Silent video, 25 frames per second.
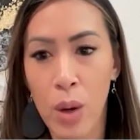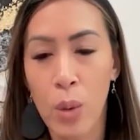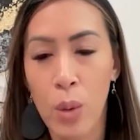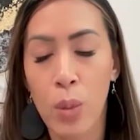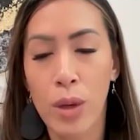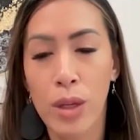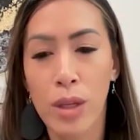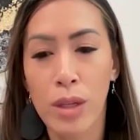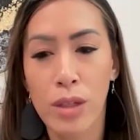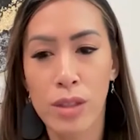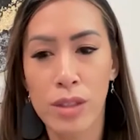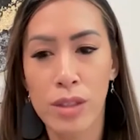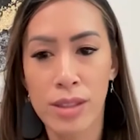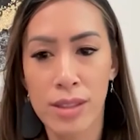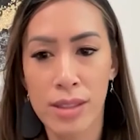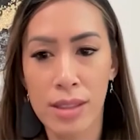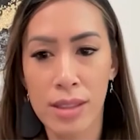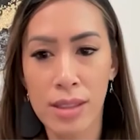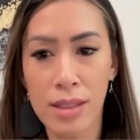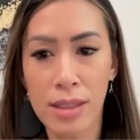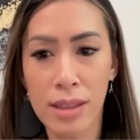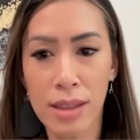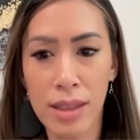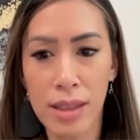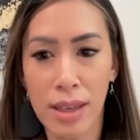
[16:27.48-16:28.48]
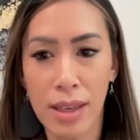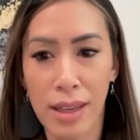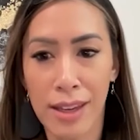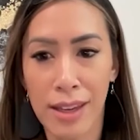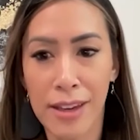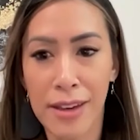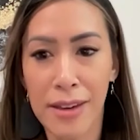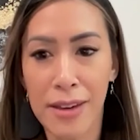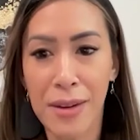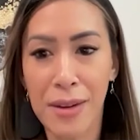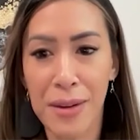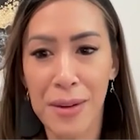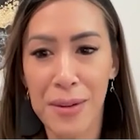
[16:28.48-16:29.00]
When you're still in the
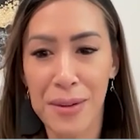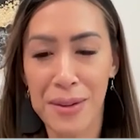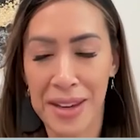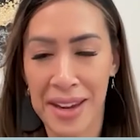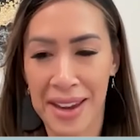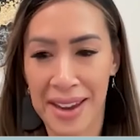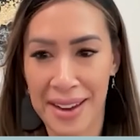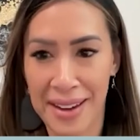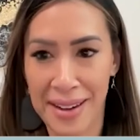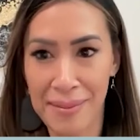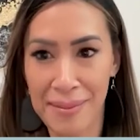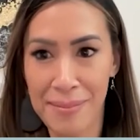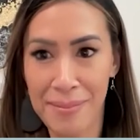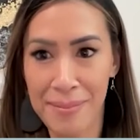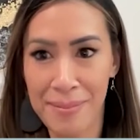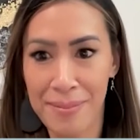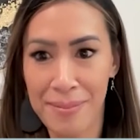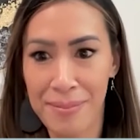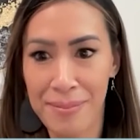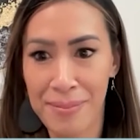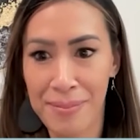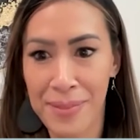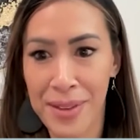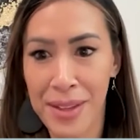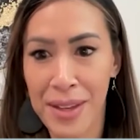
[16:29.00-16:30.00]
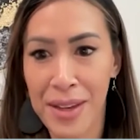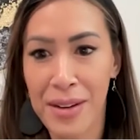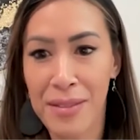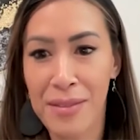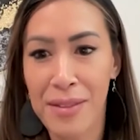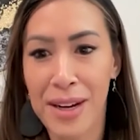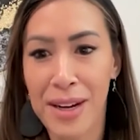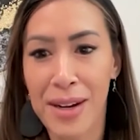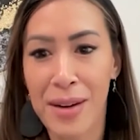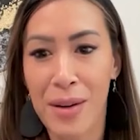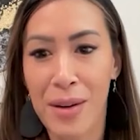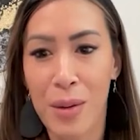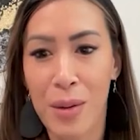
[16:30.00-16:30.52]
ego game,
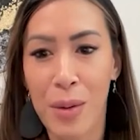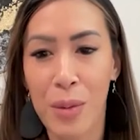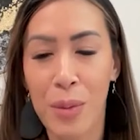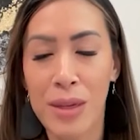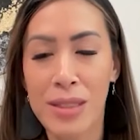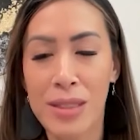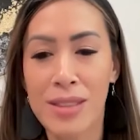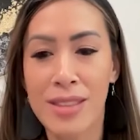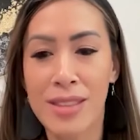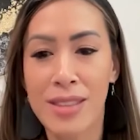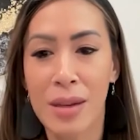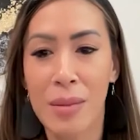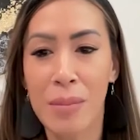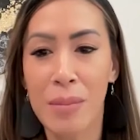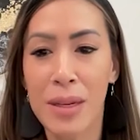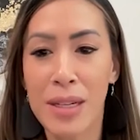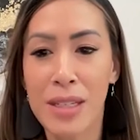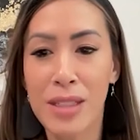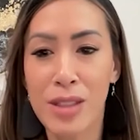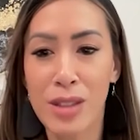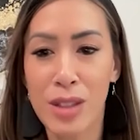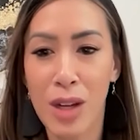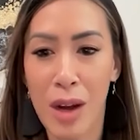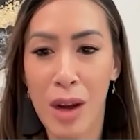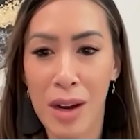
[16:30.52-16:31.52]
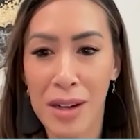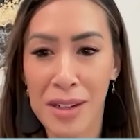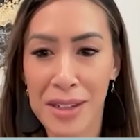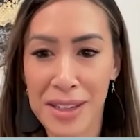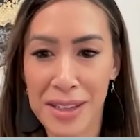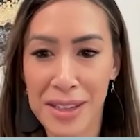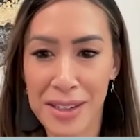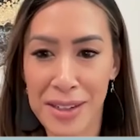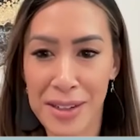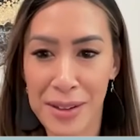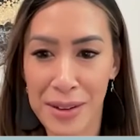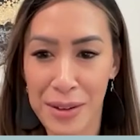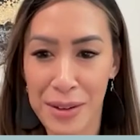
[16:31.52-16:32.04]
right? Or when somebody's
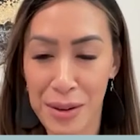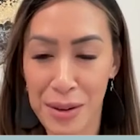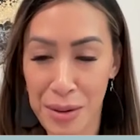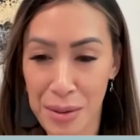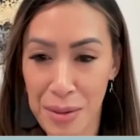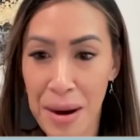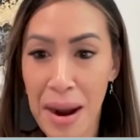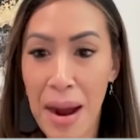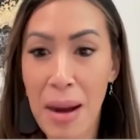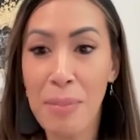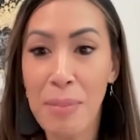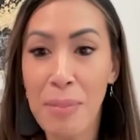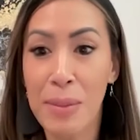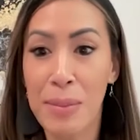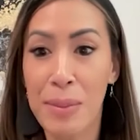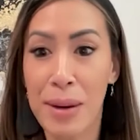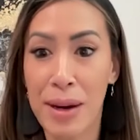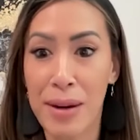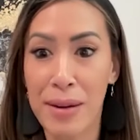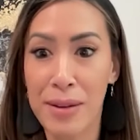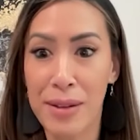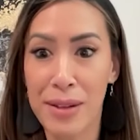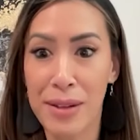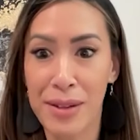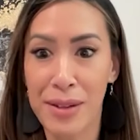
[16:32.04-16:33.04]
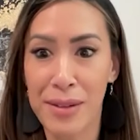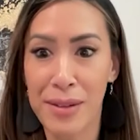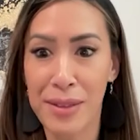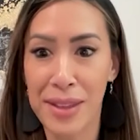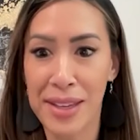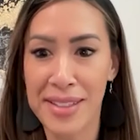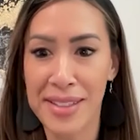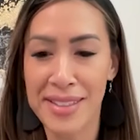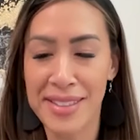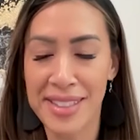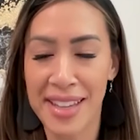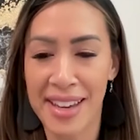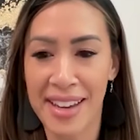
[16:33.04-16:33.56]
talking crap about you,
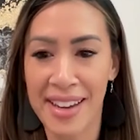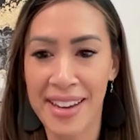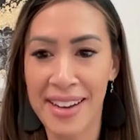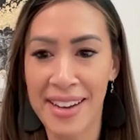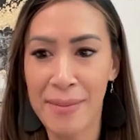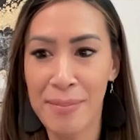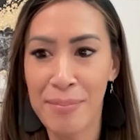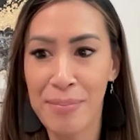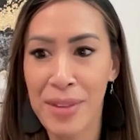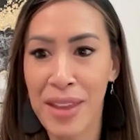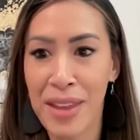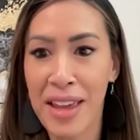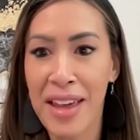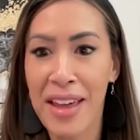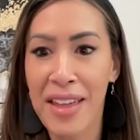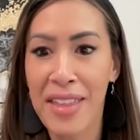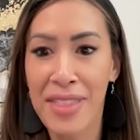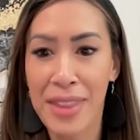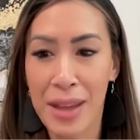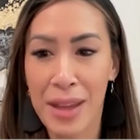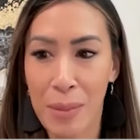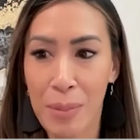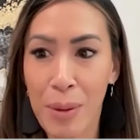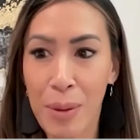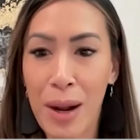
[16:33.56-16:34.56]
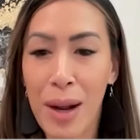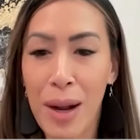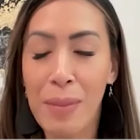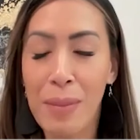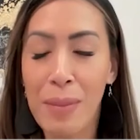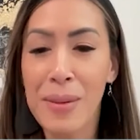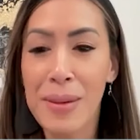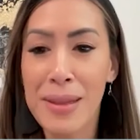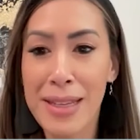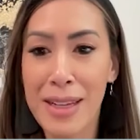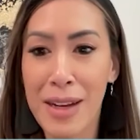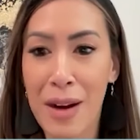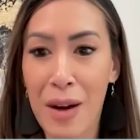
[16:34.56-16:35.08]
they say, they
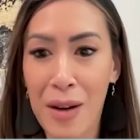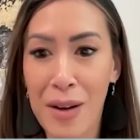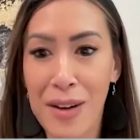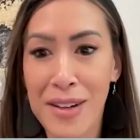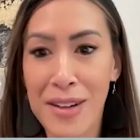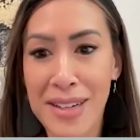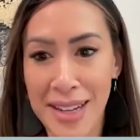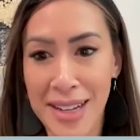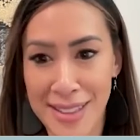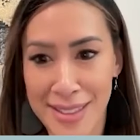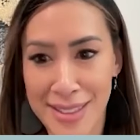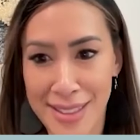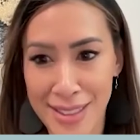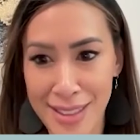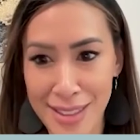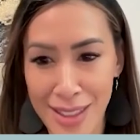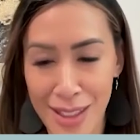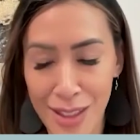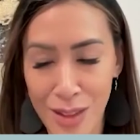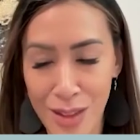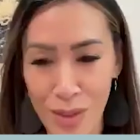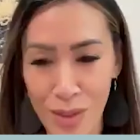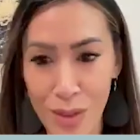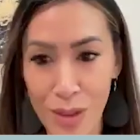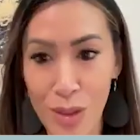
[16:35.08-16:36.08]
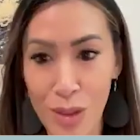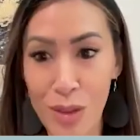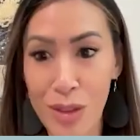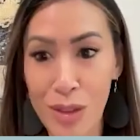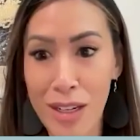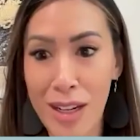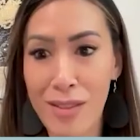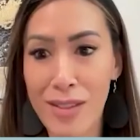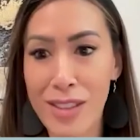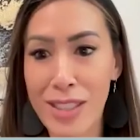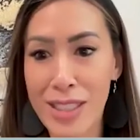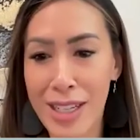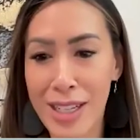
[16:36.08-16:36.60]
probably aren't as successful. So
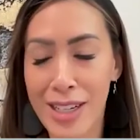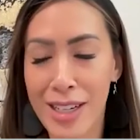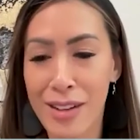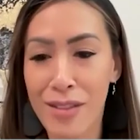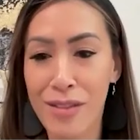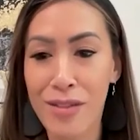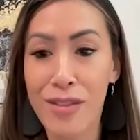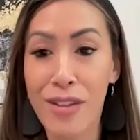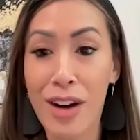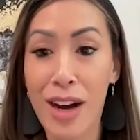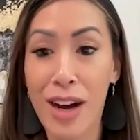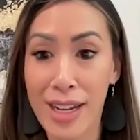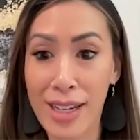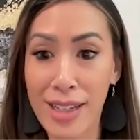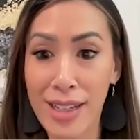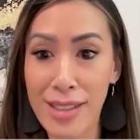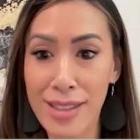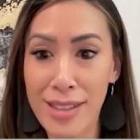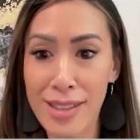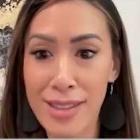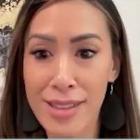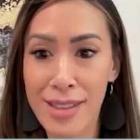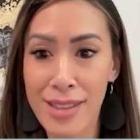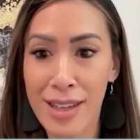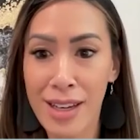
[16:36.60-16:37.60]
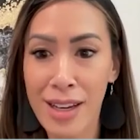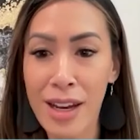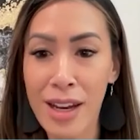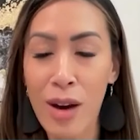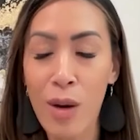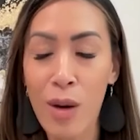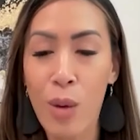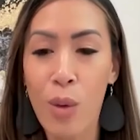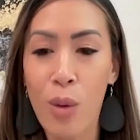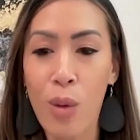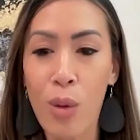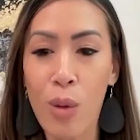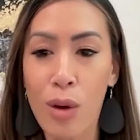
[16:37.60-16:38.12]
never take advice
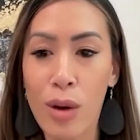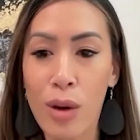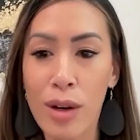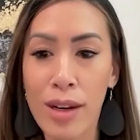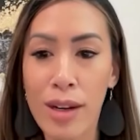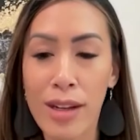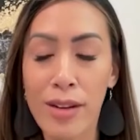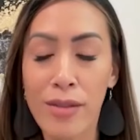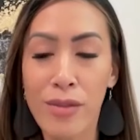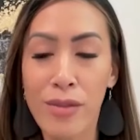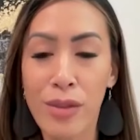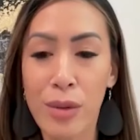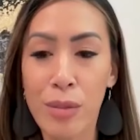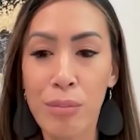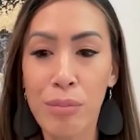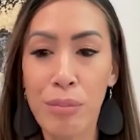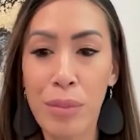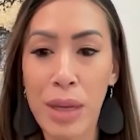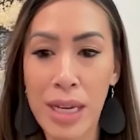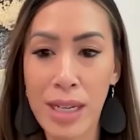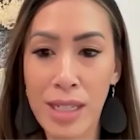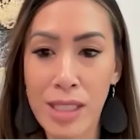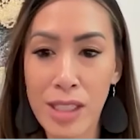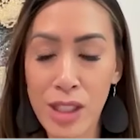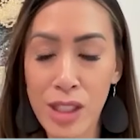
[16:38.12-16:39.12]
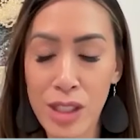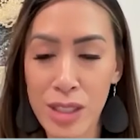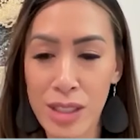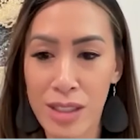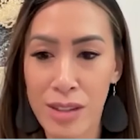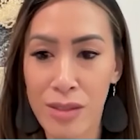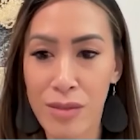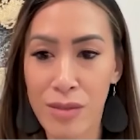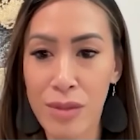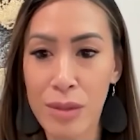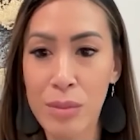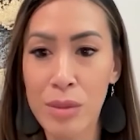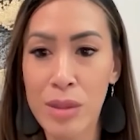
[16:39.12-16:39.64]
or
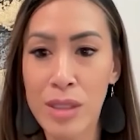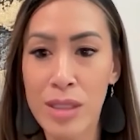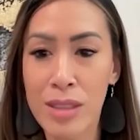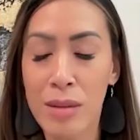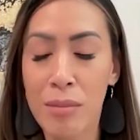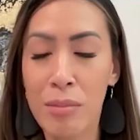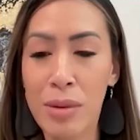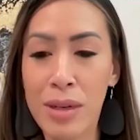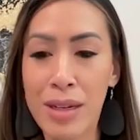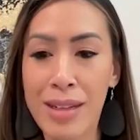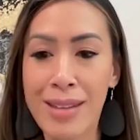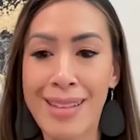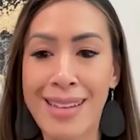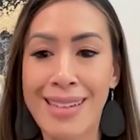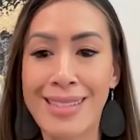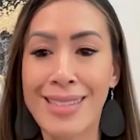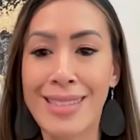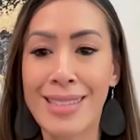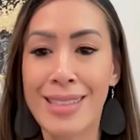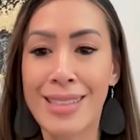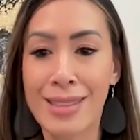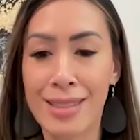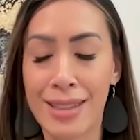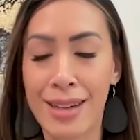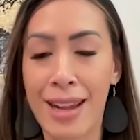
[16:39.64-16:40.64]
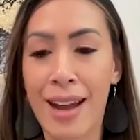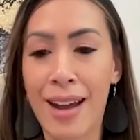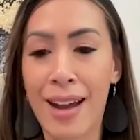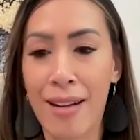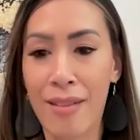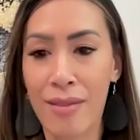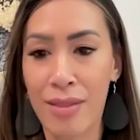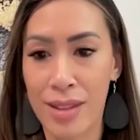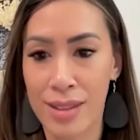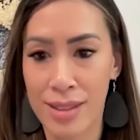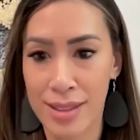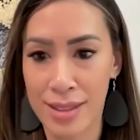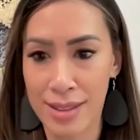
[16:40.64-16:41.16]
information from somebody that doesn't
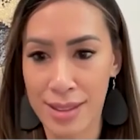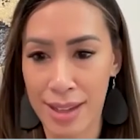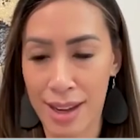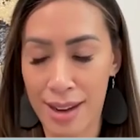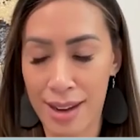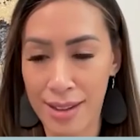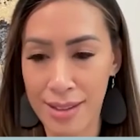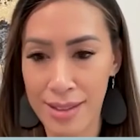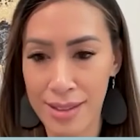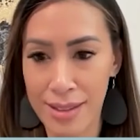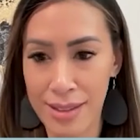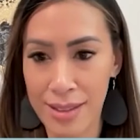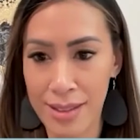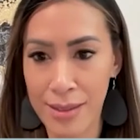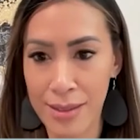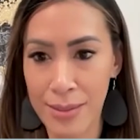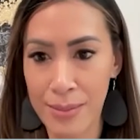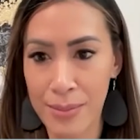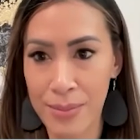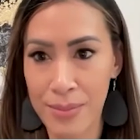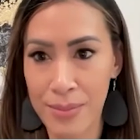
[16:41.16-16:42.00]
have the stats.